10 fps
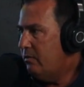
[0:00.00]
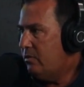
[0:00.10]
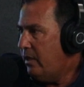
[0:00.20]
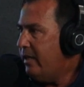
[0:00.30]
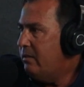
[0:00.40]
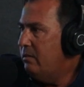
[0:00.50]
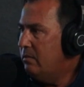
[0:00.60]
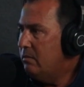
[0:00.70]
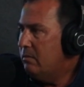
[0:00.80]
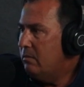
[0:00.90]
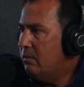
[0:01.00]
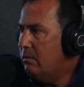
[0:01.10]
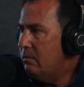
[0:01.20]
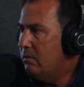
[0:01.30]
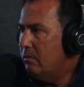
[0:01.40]
Sad.
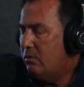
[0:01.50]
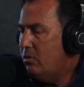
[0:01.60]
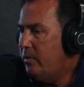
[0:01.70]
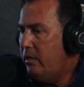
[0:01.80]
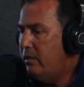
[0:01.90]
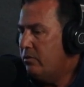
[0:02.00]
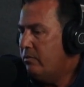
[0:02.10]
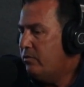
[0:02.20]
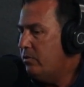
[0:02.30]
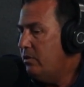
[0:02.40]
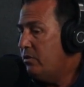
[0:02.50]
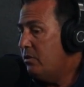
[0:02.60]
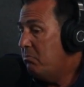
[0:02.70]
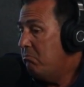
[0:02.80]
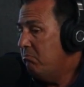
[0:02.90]
so many years of
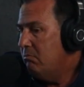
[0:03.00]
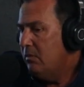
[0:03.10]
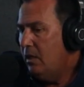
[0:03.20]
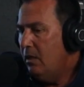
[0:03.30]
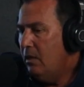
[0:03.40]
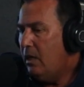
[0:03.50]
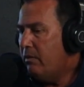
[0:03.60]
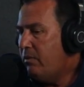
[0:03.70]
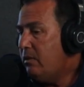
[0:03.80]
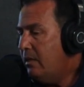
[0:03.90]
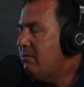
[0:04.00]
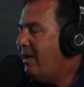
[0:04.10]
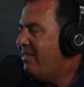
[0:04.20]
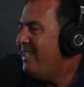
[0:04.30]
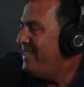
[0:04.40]
tradition. I think
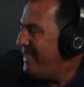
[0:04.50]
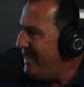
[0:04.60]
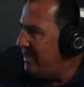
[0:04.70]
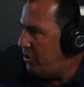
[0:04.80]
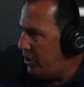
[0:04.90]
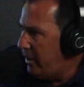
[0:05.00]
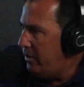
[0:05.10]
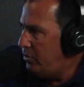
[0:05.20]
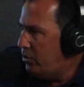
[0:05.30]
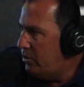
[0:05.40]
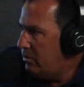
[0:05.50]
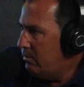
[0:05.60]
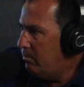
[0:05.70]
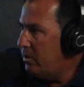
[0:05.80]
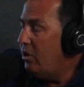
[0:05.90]
it needed change,
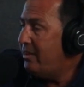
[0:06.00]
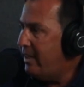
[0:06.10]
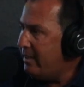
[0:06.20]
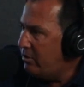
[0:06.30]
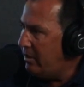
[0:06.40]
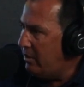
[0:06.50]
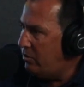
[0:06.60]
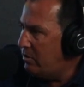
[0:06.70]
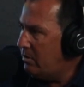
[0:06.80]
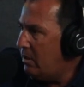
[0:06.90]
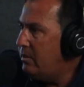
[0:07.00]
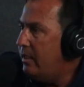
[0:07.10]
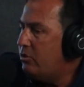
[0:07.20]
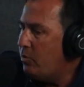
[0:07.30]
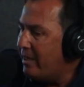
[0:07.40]
but not that change, not
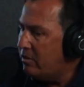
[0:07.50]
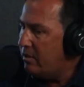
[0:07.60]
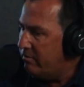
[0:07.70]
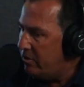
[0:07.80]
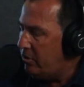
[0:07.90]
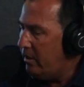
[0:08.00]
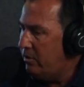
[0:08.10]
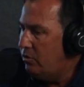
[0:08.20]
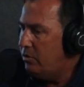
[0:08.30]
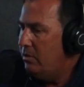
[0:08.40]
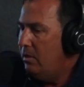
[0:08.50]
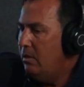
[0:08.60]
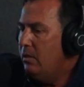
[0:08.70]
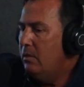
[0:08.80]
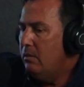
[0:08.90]
that drastic of a change.
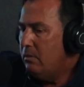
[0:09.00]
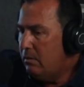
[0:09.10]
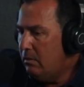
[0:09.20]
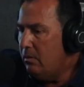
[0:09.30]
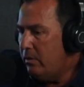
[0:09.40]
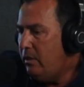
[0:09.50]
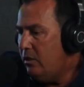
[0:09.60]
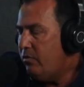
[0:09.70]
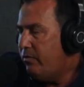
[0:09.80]
You know, you needed